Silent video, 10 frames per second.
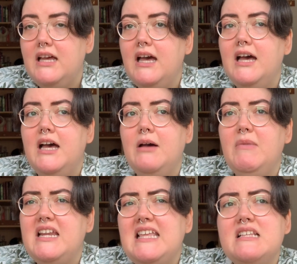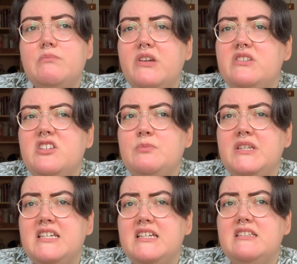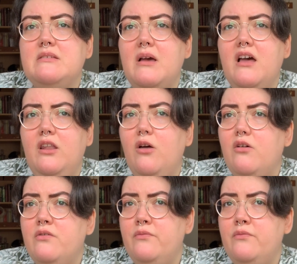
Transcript: I think that's mostly just because a lot of